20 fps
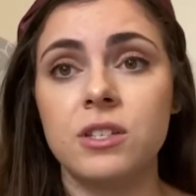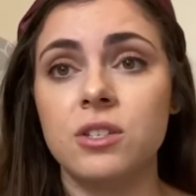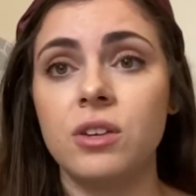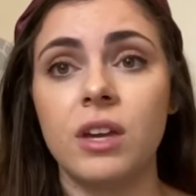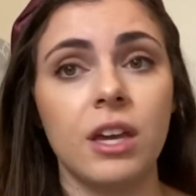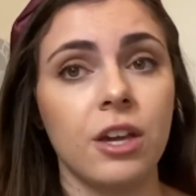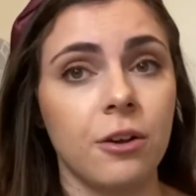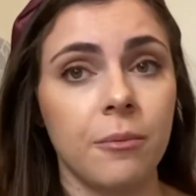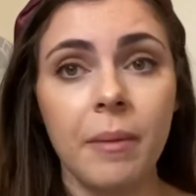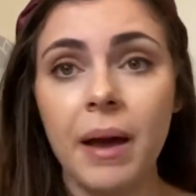You
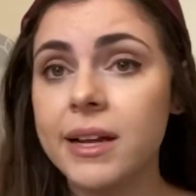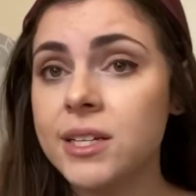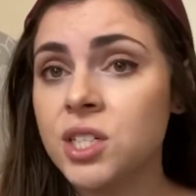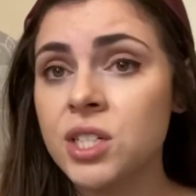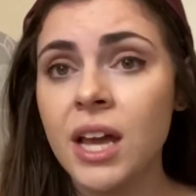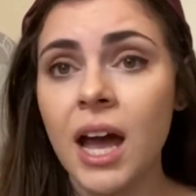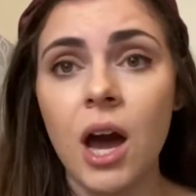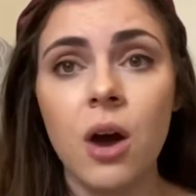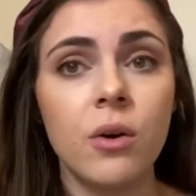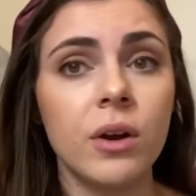get your magic
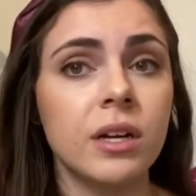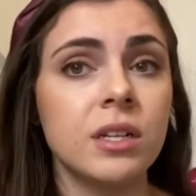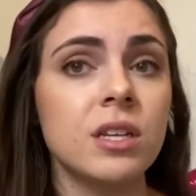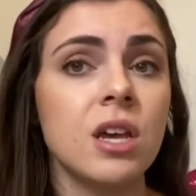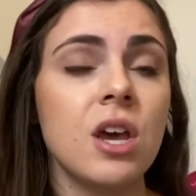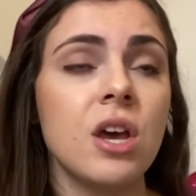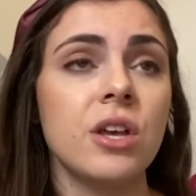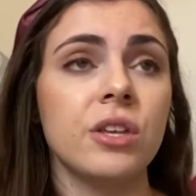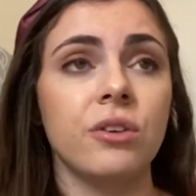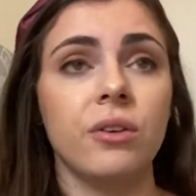hours,
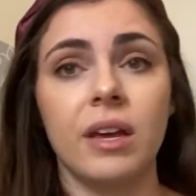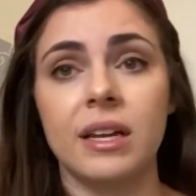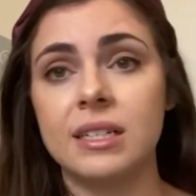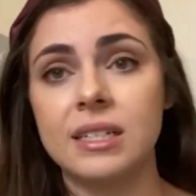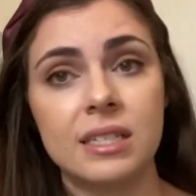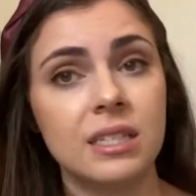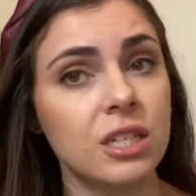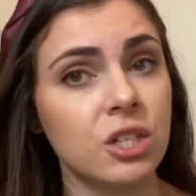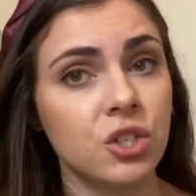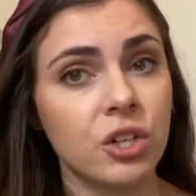you get
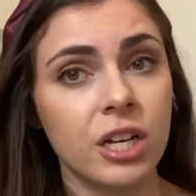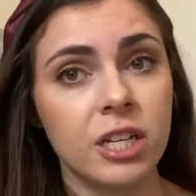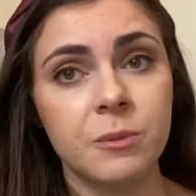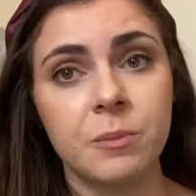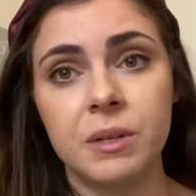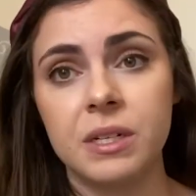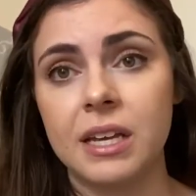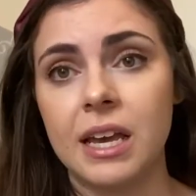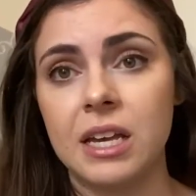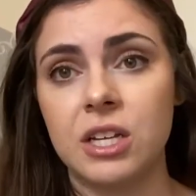Disney
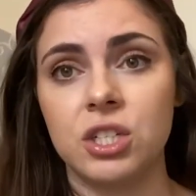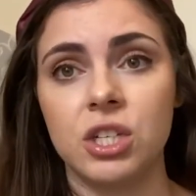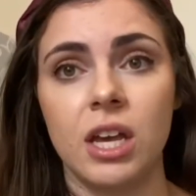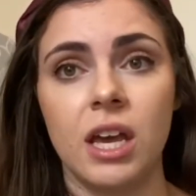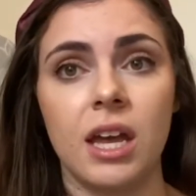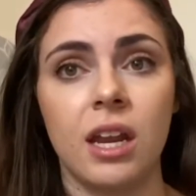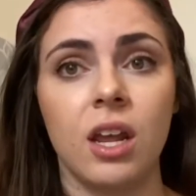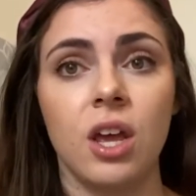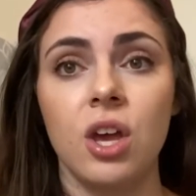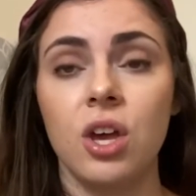
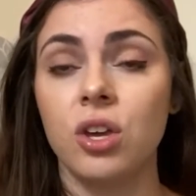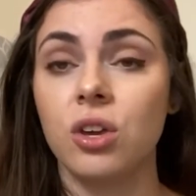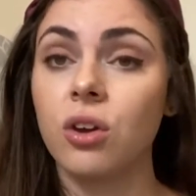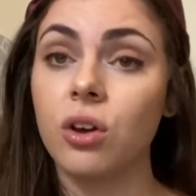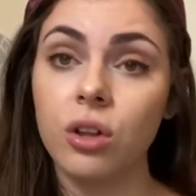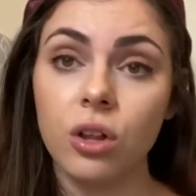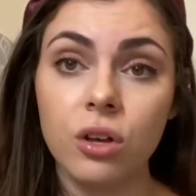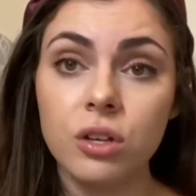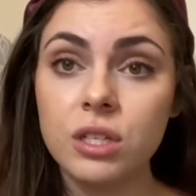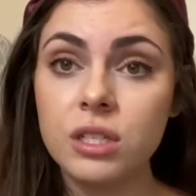transportation, you're
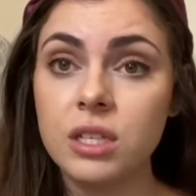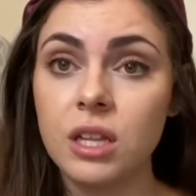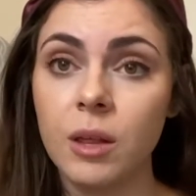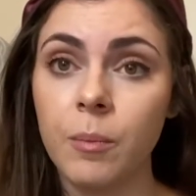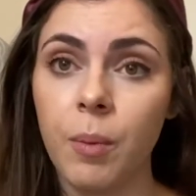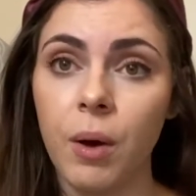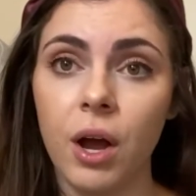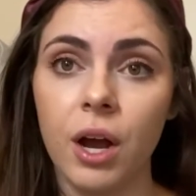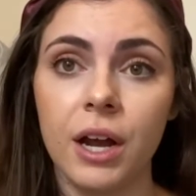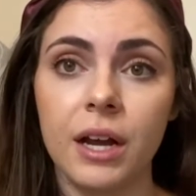close to the
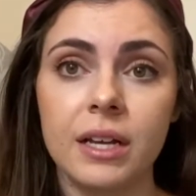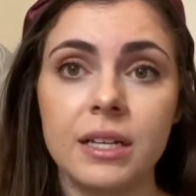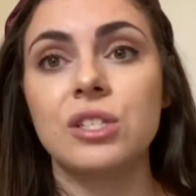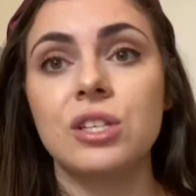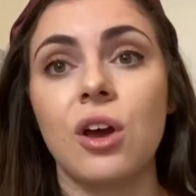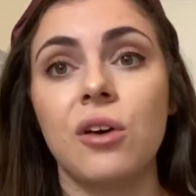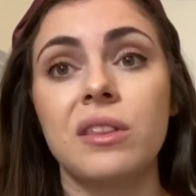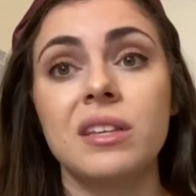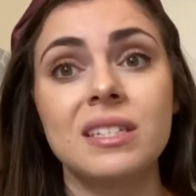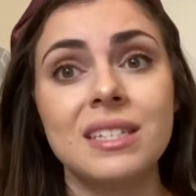parks.
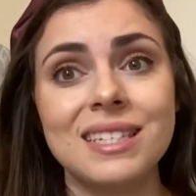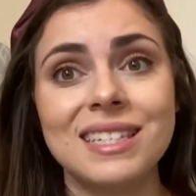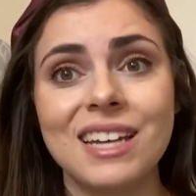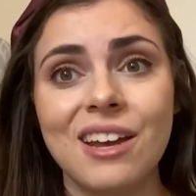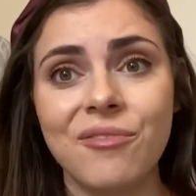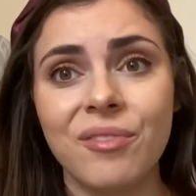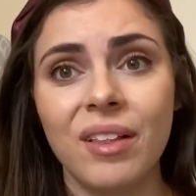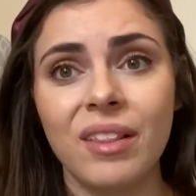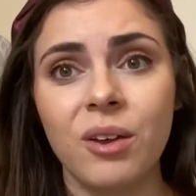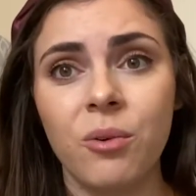So this is
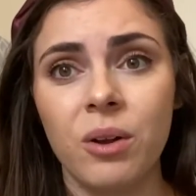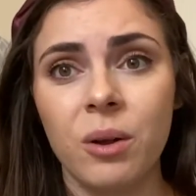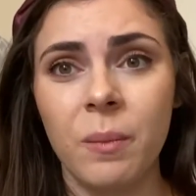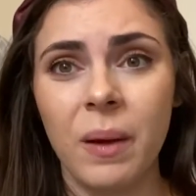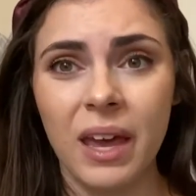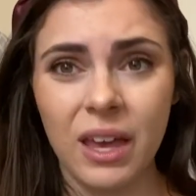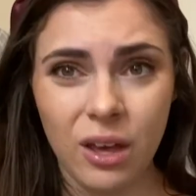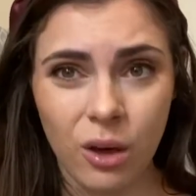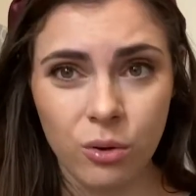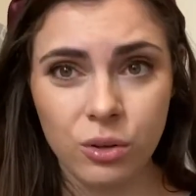definitely one of my
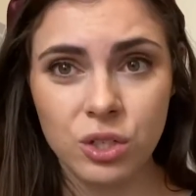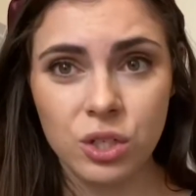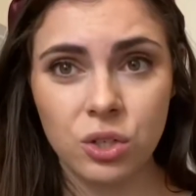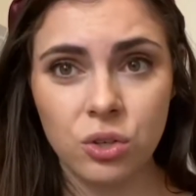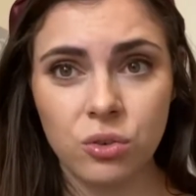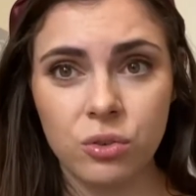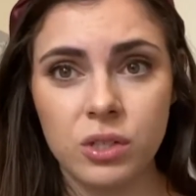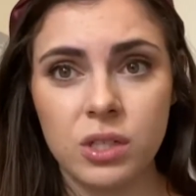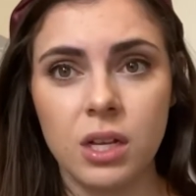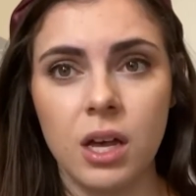
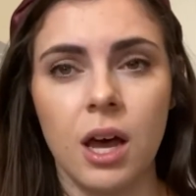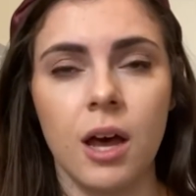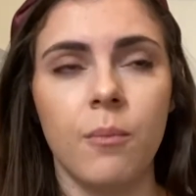go-tos.